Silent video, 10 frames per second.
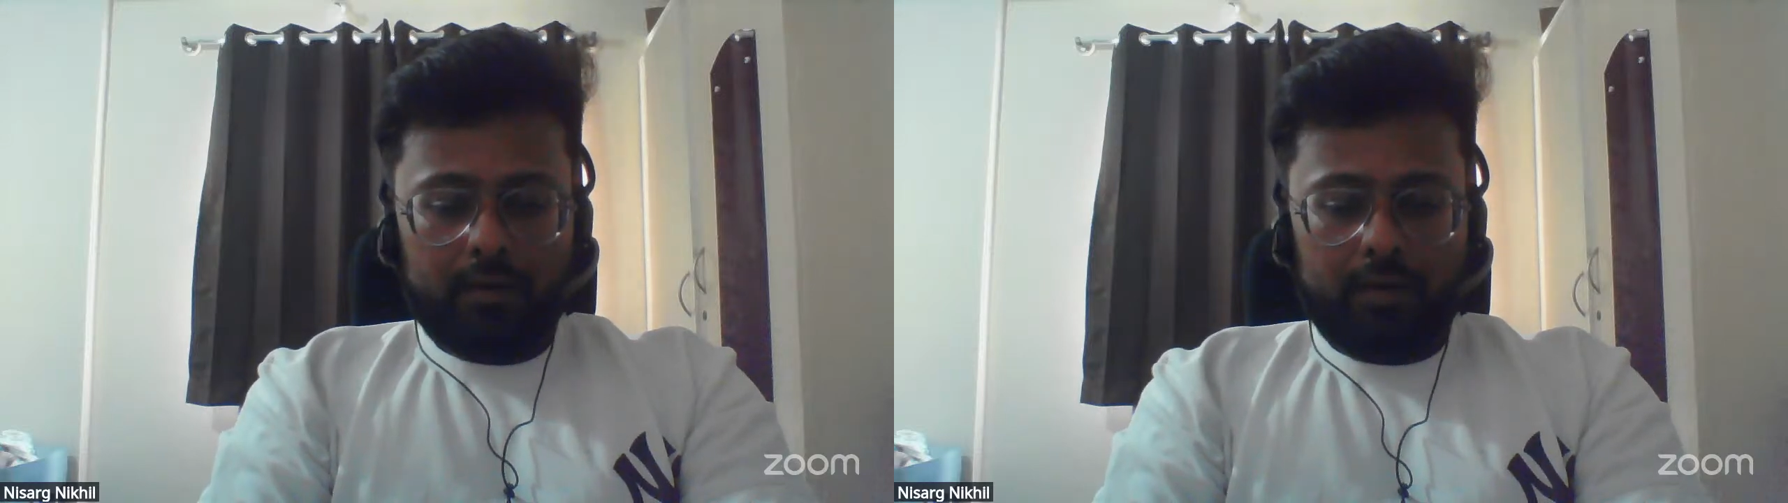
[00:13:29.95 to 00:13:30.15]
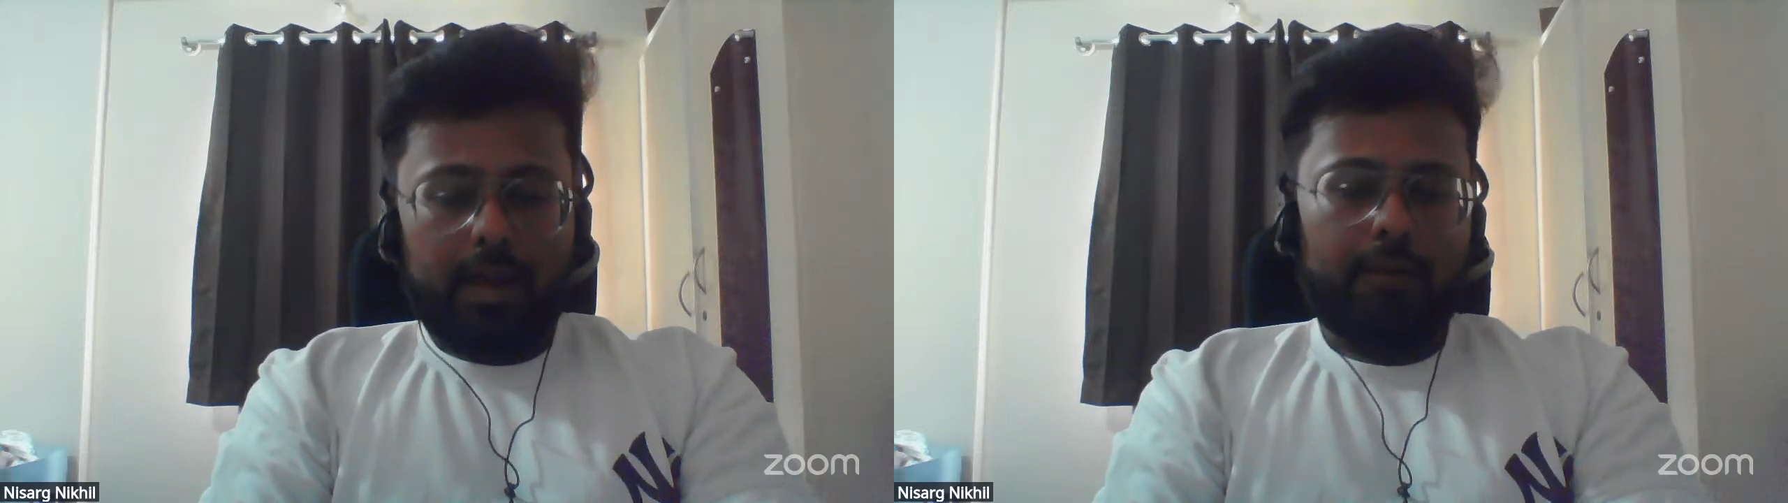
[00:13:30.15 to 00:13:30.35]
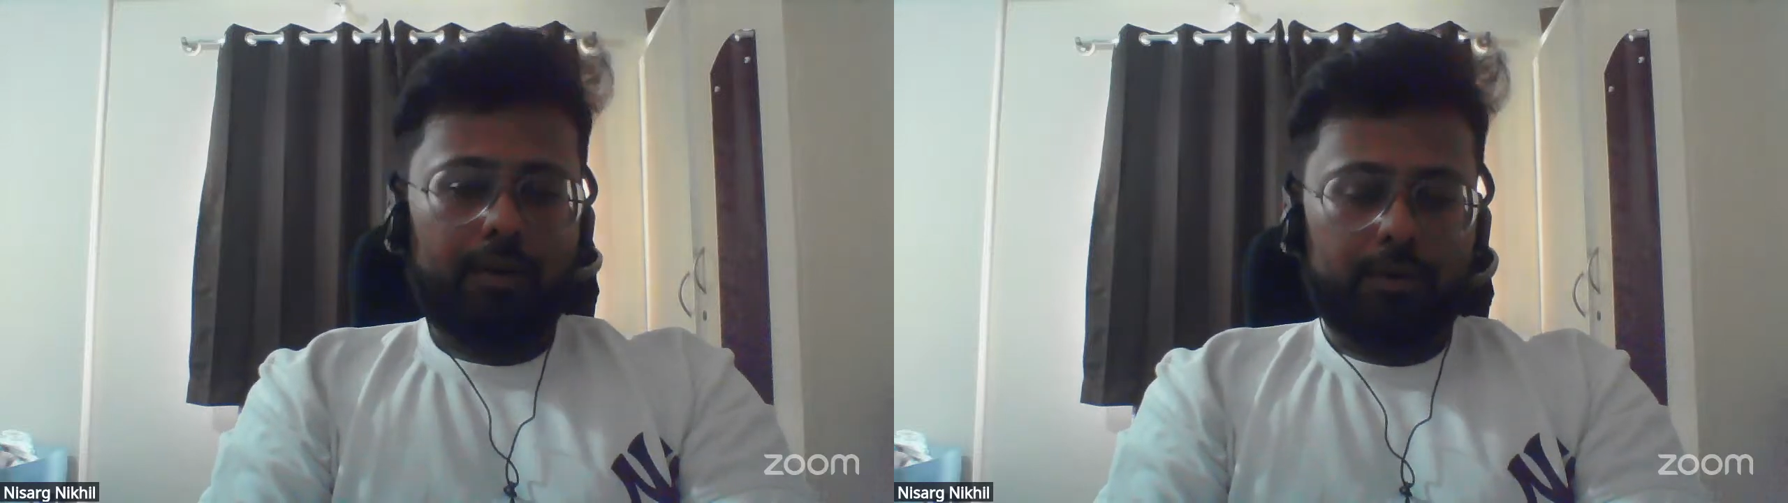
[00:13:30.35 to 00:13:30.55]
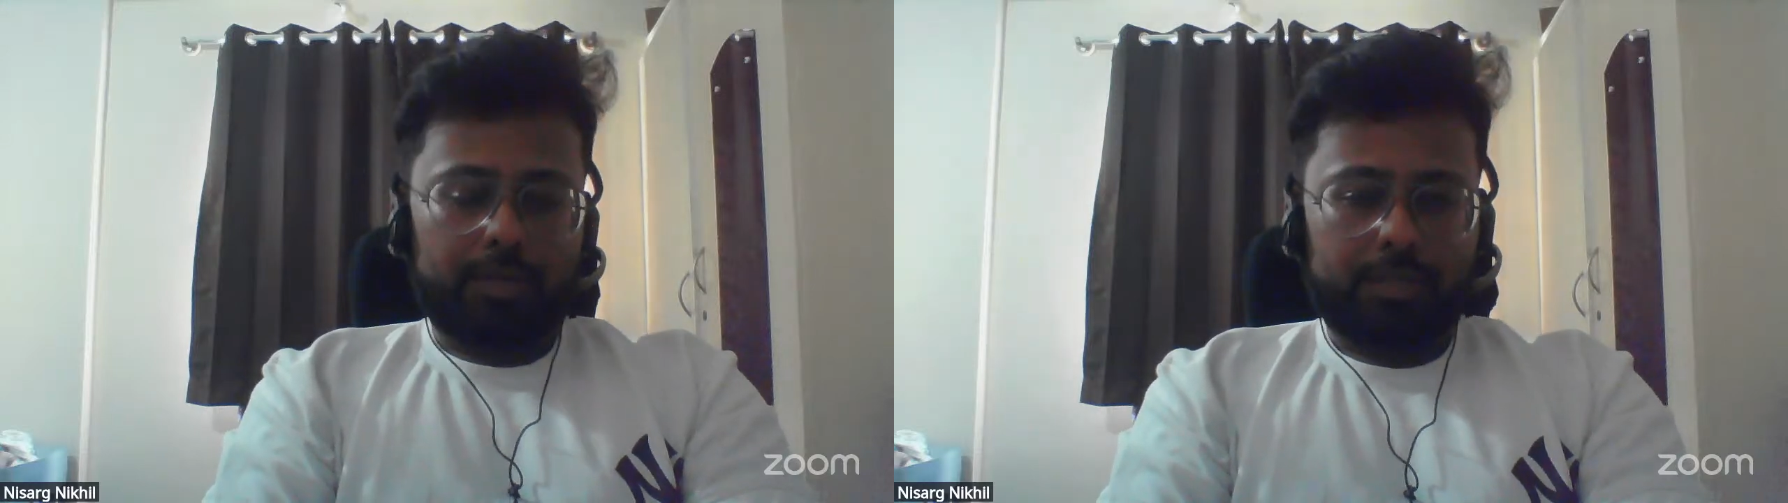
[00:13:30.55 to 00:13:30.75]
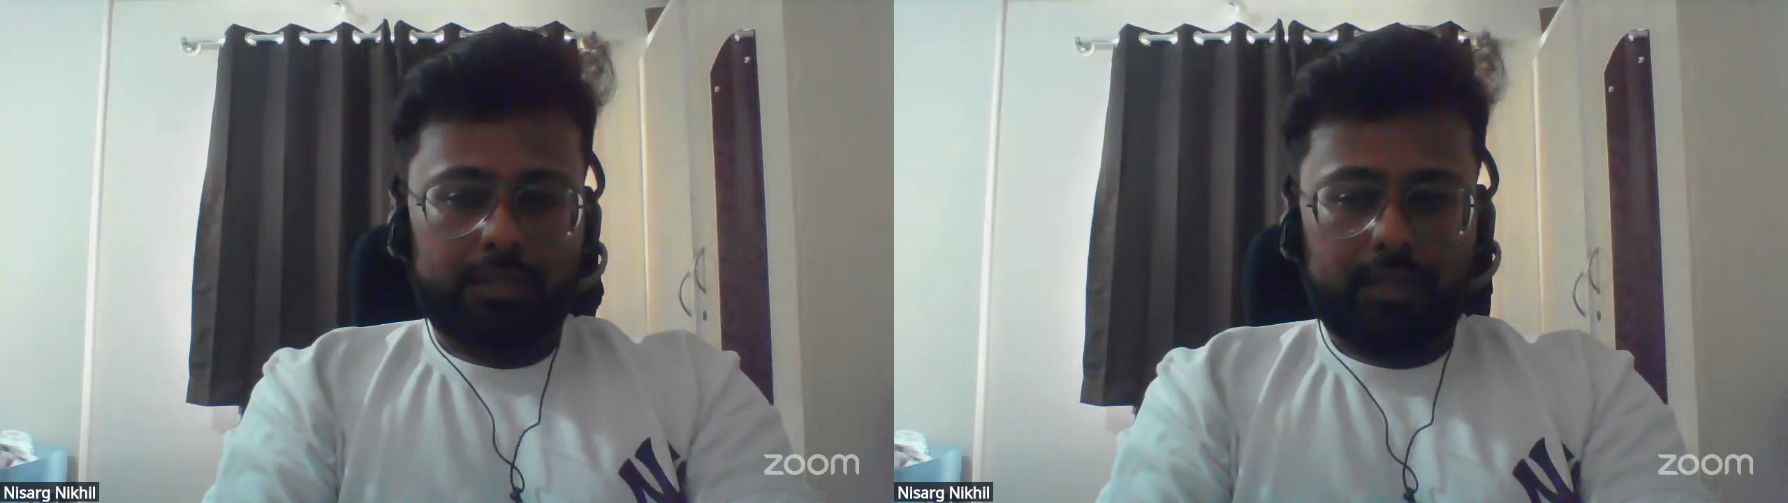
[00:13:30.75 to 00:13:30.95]
I have a
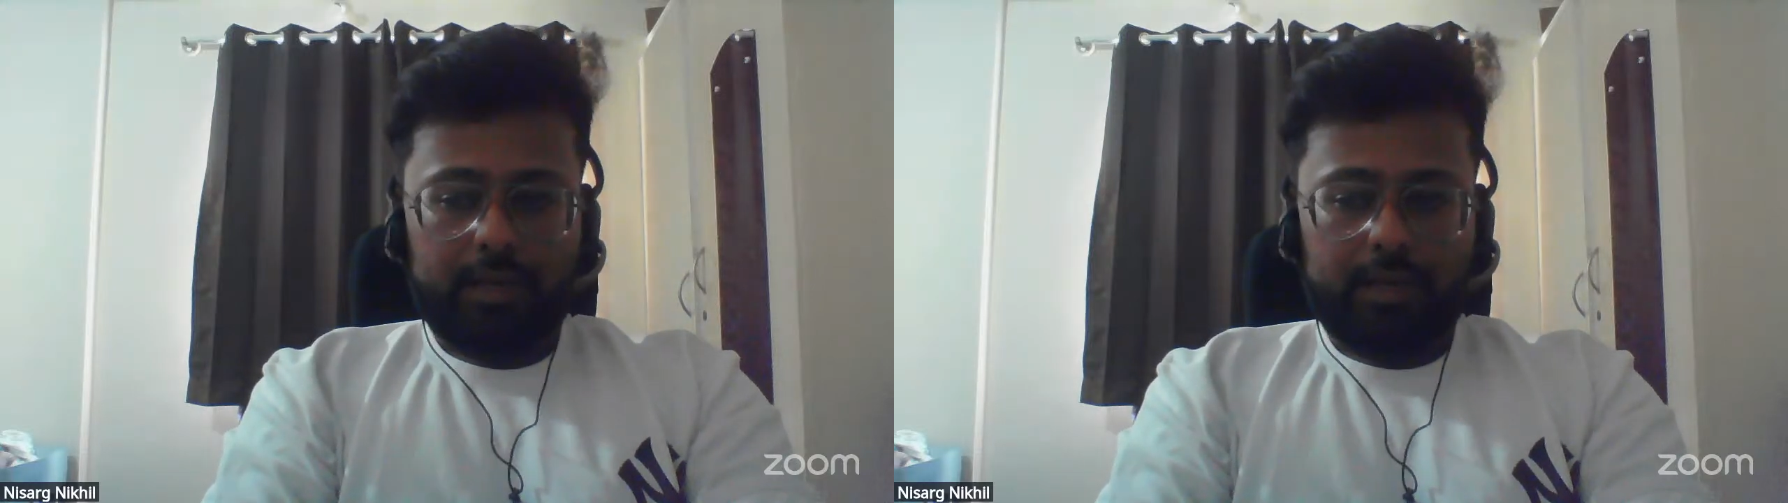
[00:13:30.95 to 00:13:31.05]
question.